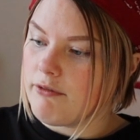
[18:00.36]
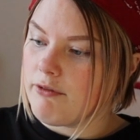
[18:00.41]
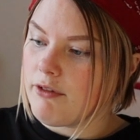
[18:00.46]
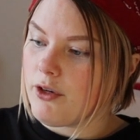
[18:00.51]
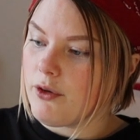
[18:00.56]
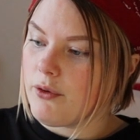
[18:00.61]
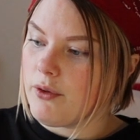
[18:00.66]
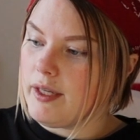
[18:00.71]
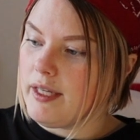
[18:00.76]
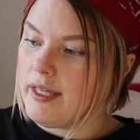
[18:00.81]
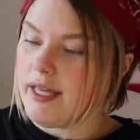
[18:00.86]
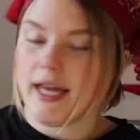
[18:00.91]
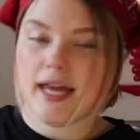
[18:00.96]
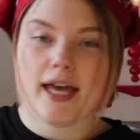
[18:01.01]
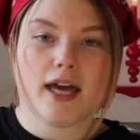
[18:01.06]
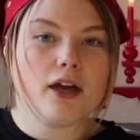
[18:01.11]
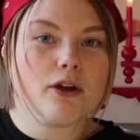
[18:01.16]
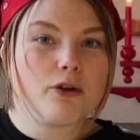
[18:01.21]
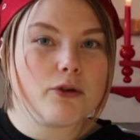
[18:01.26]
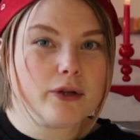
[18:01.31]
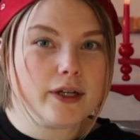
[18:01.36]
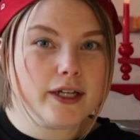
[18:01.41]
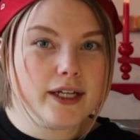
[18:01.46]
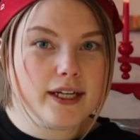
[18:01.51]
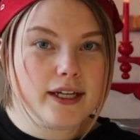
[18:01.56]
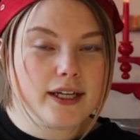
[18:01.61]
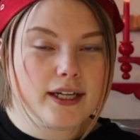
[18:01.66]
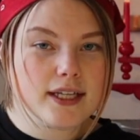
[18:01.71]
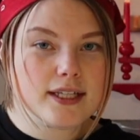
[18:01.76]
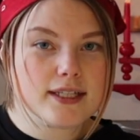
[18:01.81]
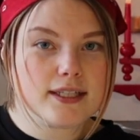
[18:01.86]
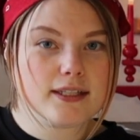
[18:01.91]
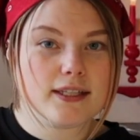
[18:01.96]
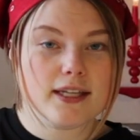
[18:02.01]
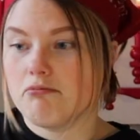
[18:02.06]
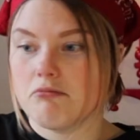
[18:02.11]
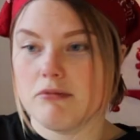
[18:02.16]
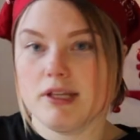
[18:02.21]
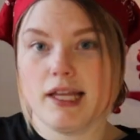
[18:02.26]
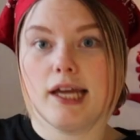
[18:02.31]
very airy. It's
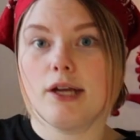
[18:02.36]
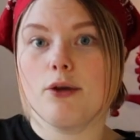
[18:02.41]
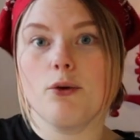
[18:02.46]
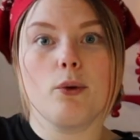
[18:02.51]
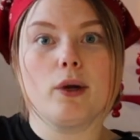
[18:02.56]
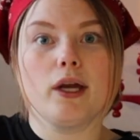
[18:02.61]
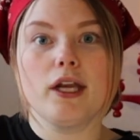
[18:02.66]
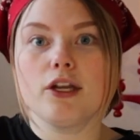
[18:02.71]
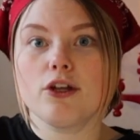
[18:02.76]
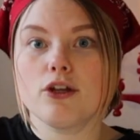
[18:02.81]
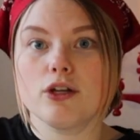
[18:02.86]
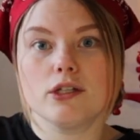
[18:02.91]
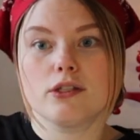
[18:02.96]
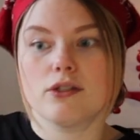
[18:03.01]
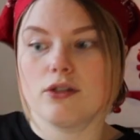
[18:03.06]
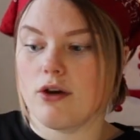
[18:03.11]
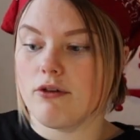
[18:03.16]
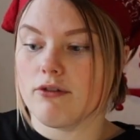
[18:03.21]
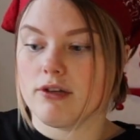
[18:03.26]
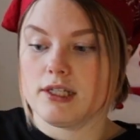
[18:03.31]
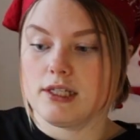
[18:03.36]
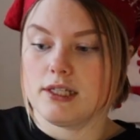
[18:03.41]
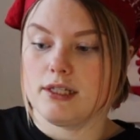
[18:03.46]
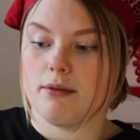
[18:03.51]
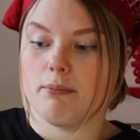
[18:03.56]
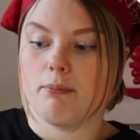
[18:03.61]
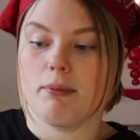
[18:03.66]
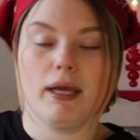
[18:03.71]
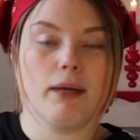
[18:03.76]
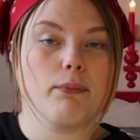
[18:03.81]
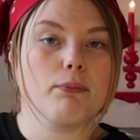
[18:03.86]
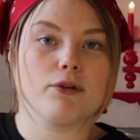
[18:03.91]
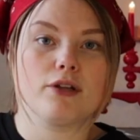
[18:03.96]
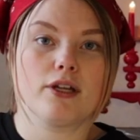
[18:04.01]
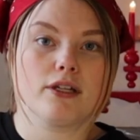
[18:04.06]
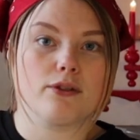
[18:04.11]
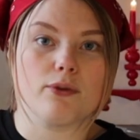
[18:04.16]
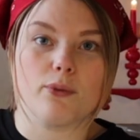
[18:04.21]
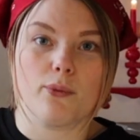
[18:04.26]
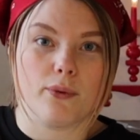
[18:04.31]
lightweight because obviously the paper
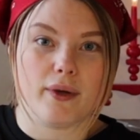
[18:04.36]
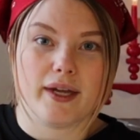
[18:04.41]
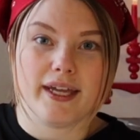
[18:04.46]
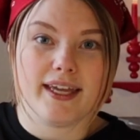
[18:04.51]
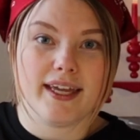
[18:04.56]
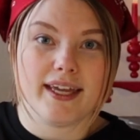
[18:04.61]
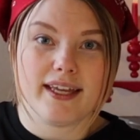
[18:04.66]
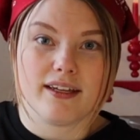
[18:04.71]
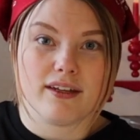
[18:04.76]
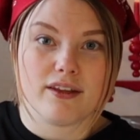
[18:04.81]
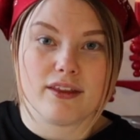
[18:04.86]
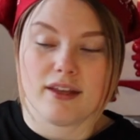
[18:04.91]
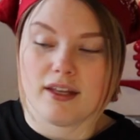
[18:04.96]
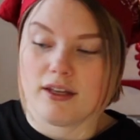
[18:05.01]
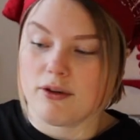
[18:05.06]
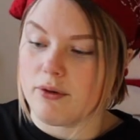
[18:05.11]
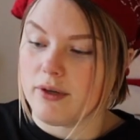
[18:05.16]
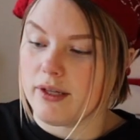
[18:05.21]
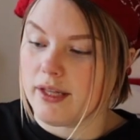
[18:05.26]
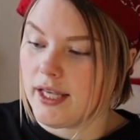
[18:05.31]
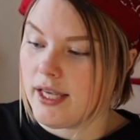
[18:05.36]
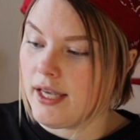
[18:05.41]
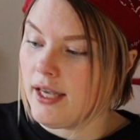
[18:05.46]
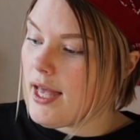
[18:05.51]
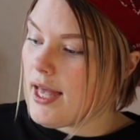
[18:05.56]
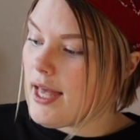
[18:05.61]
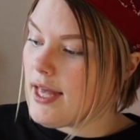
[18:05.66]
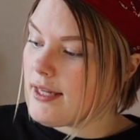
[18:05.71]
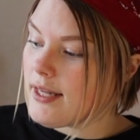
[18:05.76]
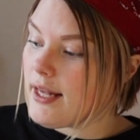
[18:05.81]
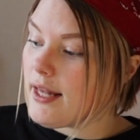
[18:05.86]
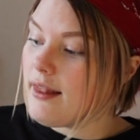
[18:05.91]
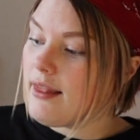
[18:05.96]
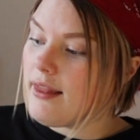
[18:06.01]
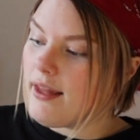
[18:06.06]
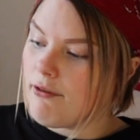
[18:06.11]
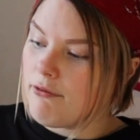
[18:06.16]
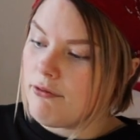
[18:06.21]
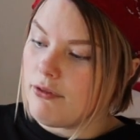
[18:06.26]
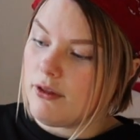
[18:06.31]
doesn't weigh anything really. And I
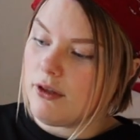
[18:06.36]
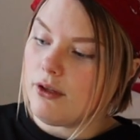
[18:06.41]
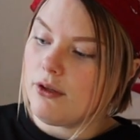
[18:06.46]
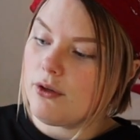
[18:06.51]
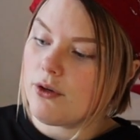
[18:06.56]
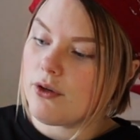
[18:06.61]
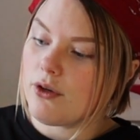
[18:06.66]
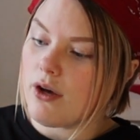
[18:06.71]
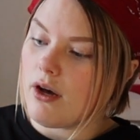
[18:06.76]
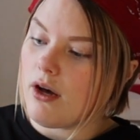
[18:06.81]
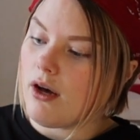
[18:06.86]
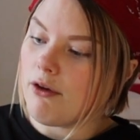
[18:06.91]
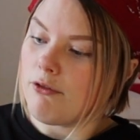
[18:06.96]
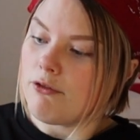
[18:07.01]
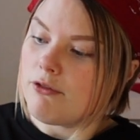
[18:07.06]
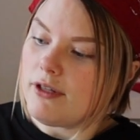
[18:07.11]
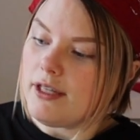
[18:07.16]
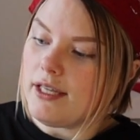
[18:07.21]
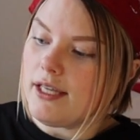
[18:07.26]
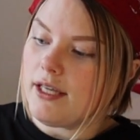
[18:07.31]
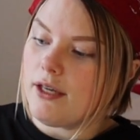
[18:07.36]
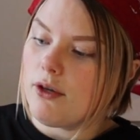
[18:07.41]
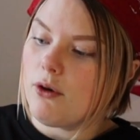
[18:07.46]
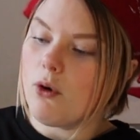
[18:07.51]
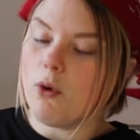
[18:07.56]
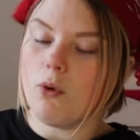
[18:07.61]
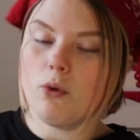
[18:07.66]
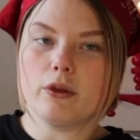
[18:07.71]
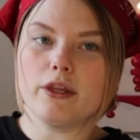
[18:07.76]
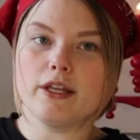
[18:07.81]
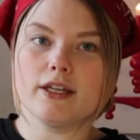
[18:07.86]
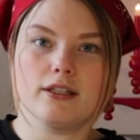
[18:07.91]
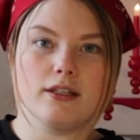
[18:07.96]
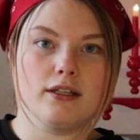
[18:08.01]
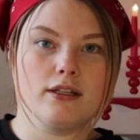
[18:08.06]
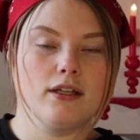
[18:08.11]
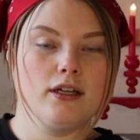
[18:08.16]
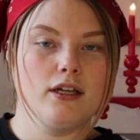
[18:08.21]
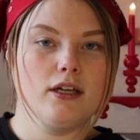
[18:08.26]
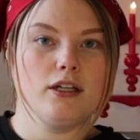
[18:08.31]
love the look of the
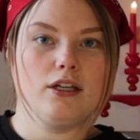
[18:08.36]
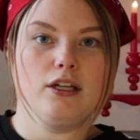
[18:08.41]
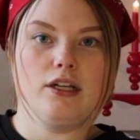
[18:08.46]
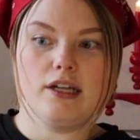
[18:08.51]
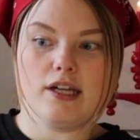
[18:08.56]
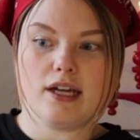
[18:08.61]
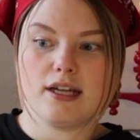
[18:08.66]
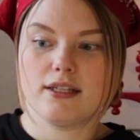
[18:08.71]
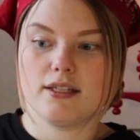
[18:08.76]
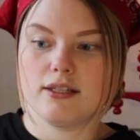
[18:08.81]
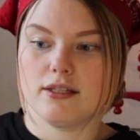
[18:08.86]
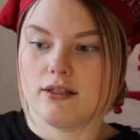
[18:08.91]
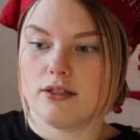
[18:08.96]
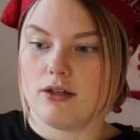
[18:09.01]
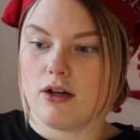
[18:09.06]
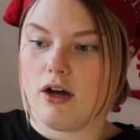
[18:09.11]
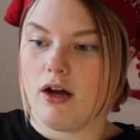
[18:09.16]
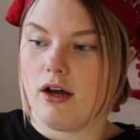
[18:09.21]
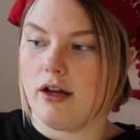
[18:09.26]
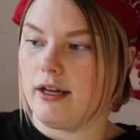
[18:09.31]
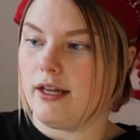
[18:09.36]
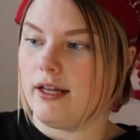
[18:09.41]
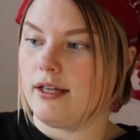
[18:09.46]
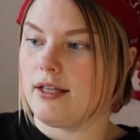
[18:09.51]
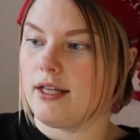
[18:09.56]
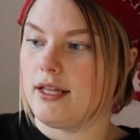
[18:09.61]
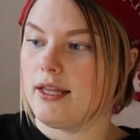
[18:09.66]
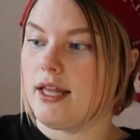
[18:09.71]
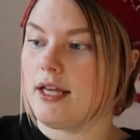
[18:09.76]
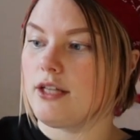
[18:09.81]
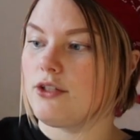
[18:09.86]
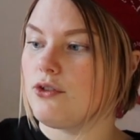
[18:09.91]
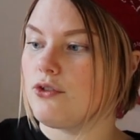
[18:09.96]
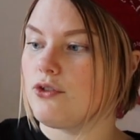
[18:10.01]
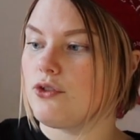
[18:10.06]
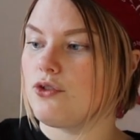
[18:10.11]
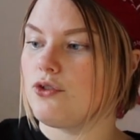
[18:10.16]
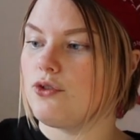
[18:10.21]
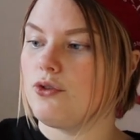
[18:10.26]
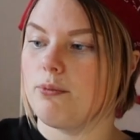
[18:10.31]
golden dust on it, and that's
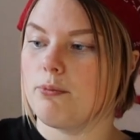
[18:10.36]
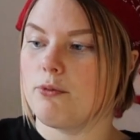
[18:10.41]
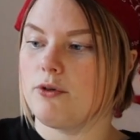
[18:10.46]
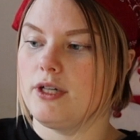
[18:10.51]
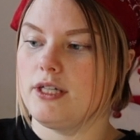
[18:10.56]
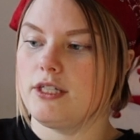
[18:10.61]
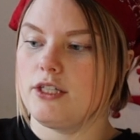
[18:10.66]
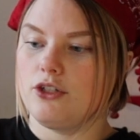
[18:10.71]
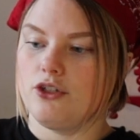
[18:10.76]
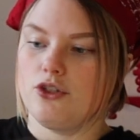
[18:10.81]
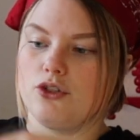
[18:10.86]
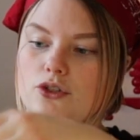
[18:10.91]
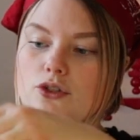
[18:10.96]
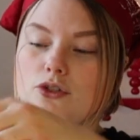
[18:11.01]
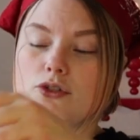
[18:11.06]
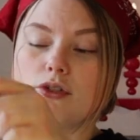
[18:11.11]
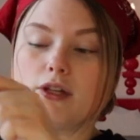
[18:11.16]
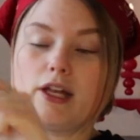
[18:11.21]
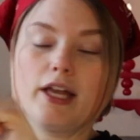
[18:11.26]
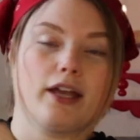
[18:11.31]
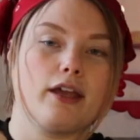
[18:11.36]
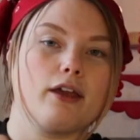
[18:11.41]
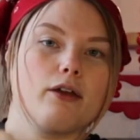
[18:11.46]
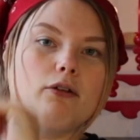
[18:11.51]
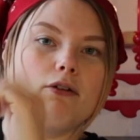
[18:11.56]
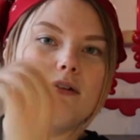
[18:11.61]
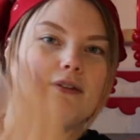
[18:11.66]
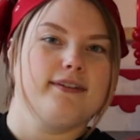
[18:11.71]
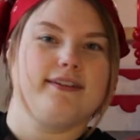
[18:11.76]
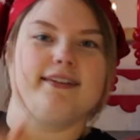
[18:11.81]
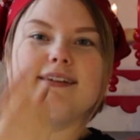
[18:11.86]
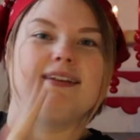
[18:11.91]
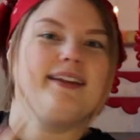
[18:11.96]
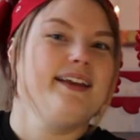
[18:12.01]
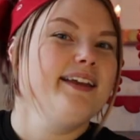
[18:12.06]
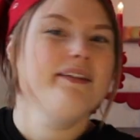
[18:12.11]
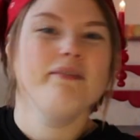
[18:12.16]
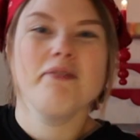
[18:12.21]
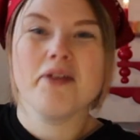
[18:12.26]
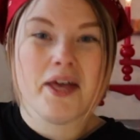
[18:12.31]
also super easy. You just like
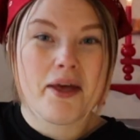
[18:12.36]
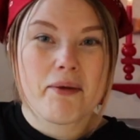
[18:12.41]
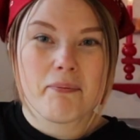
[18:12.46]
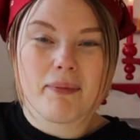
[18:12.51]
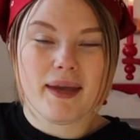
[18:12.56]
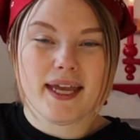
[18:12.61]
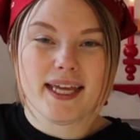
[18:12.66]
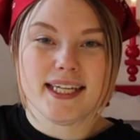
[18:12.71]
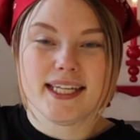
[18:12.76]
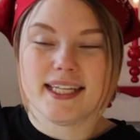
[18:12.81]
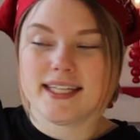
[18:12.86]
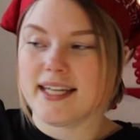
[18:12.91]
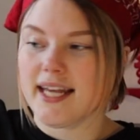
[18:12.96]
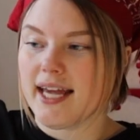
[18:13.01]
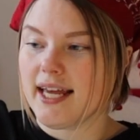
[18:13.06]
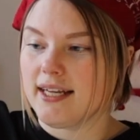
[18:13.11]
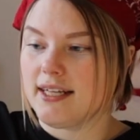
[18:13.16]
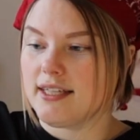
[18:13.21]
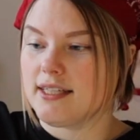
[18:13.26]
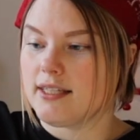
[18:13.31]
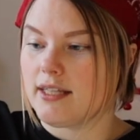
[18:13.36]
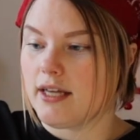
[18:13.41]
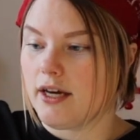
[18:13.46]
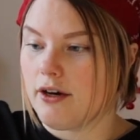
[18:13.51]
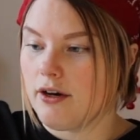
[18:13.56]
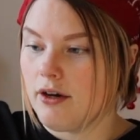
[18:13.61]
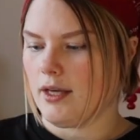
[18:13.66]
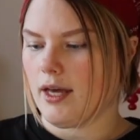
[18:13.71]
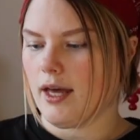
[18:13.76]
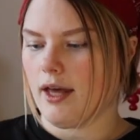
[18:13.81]
paint it and it's there.